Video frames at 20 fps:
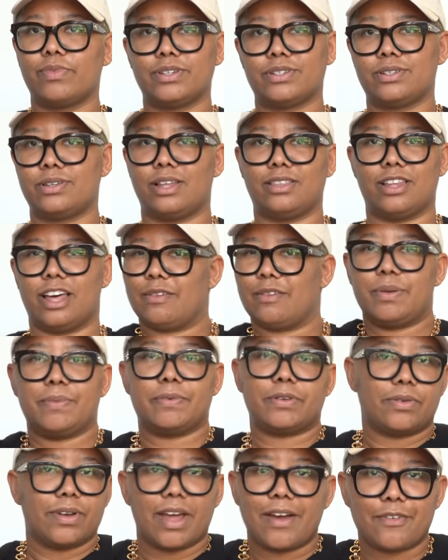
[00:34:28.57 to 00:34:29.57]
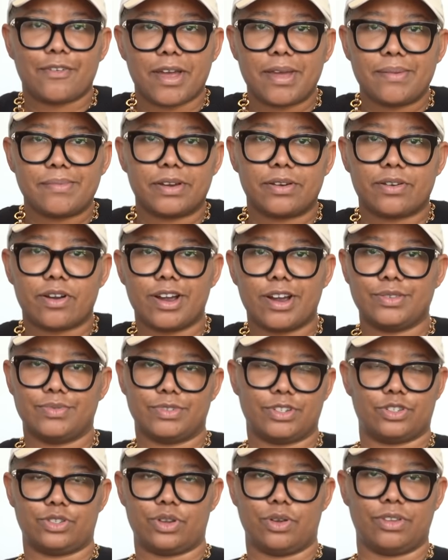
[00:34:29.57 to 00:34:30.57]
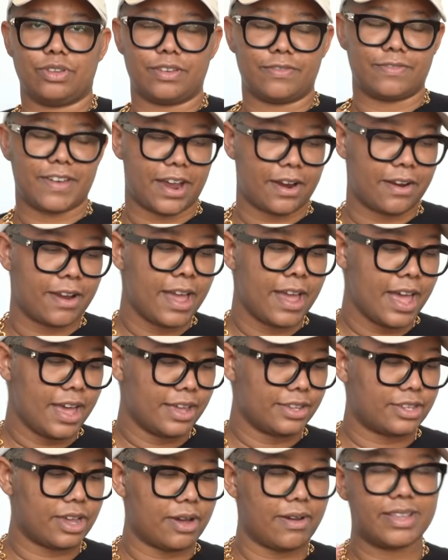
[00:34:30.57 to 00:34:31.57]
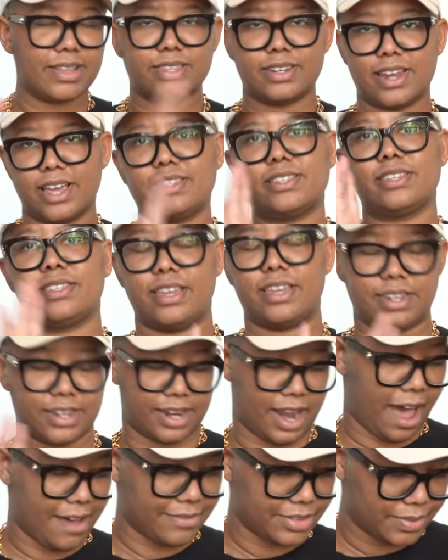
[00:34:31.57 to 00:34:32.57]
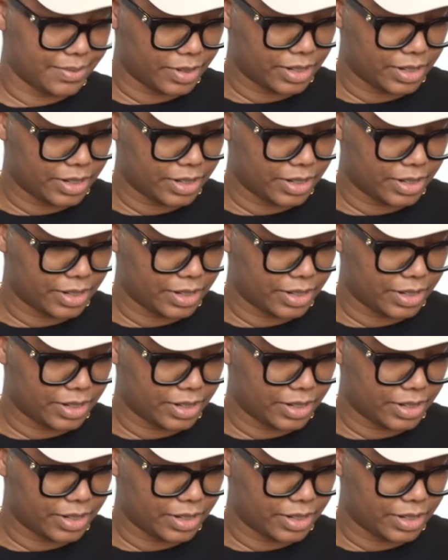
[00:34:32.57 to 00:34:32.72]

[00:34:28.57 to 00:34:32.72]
which a lot of people don't have Crate and Barrel cards, which is totally fair. So it's nice that they did have some